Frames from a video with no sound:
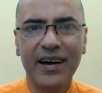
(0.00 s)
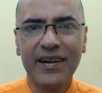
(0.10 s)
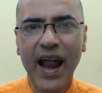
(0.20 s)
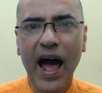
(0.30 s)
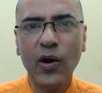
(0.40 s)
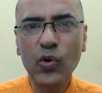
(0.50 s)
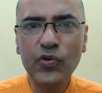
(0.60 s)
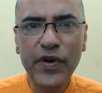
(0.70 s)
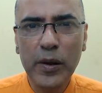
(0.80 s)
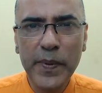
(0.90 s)

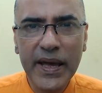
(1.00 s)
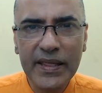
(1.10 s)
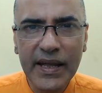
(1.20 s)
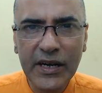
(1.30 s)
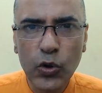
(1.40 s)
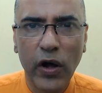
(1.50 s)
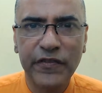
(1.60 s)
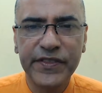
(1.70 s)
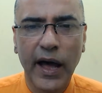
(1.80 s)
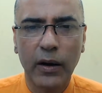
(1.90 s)
Rahu will be in the
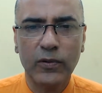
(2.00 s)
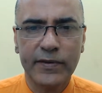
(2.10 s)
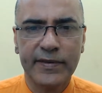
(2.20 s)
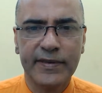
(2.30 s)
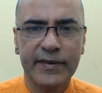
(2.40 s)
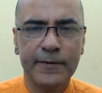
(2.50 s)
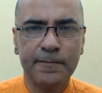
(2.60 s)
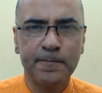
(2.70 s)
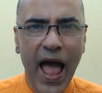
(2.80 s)
12th house